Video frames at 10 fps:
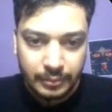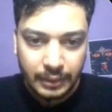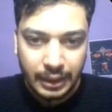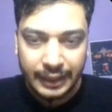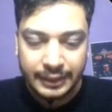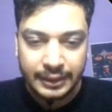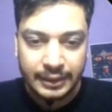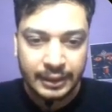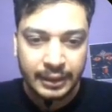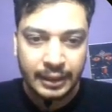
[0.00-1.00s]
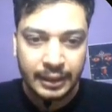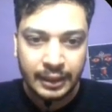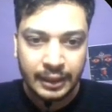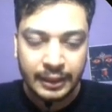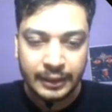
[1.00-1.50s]
let's
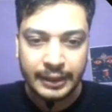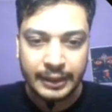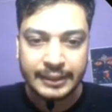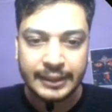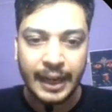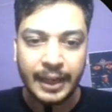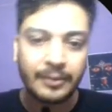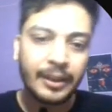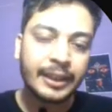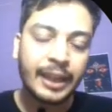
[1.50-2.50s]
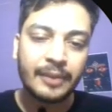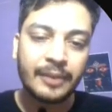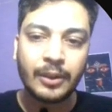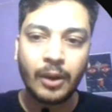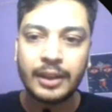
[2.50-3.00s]
decide when can
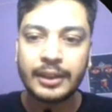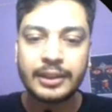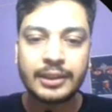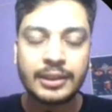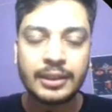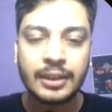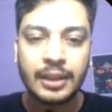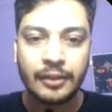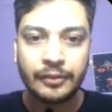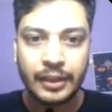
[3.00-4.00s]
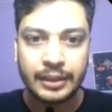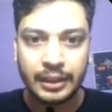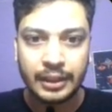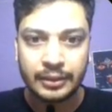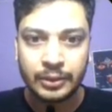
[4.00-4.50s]
we call this
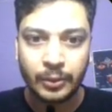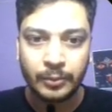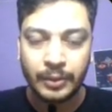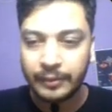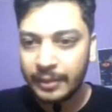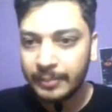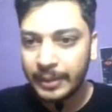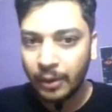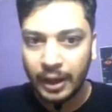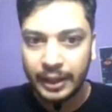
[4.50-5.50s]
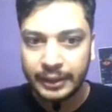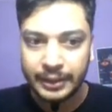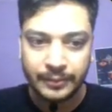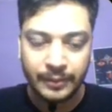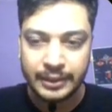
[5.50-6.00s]
function. So we will be calling
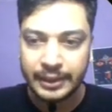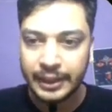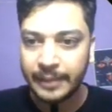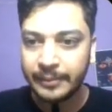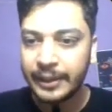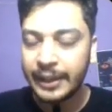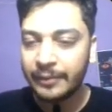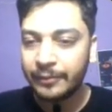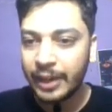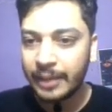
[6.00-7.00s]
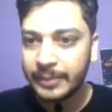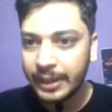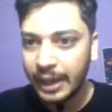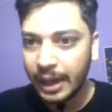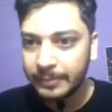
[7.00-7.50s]
this function every time we
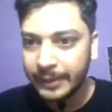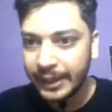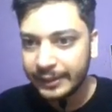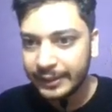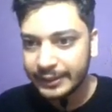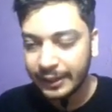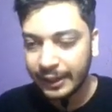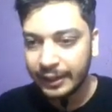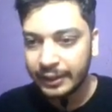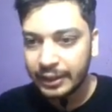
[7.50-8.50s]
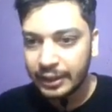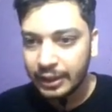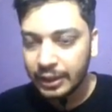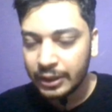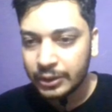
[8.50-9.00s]
update this grid.
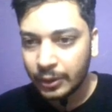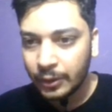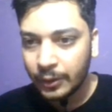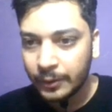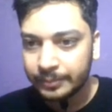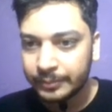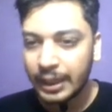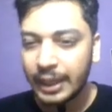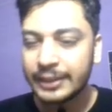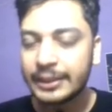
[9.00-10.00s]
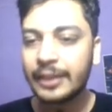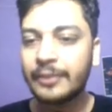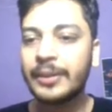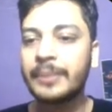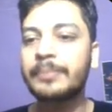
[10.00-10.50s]
So let's say
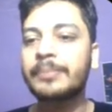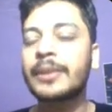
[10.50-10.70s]
we